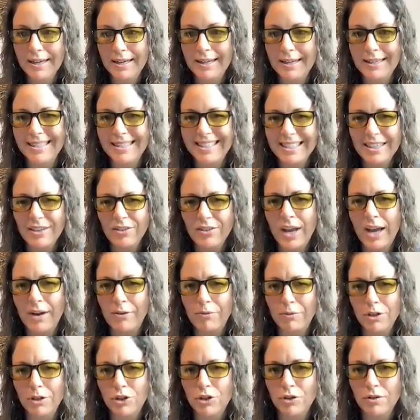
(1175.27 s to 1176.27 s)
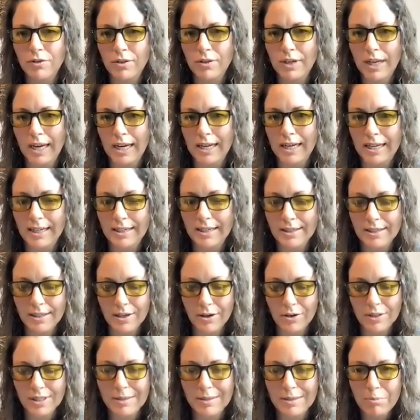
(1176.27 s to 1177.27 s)
it's still not rejuvenating
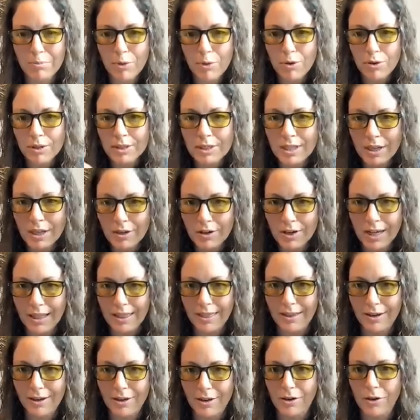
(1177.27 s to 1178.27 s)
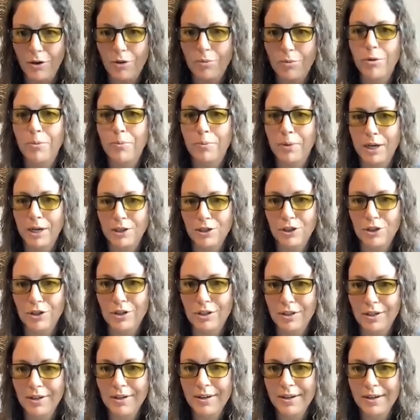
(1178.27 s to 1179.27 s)
so it's important to look at the global
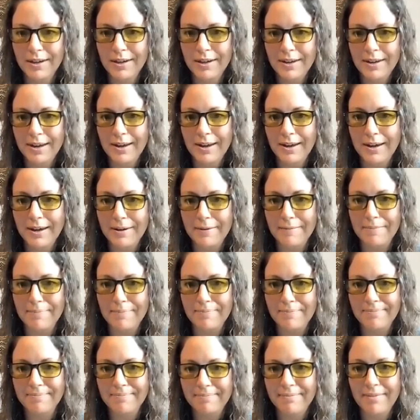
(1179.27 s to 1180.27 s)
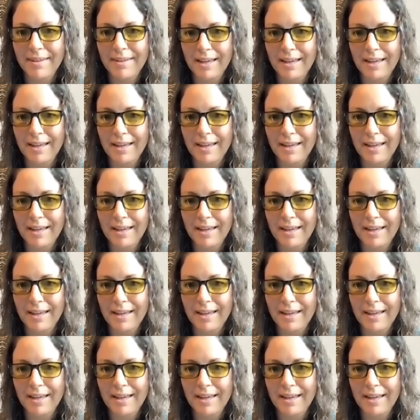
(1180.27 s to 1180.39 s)
picture um,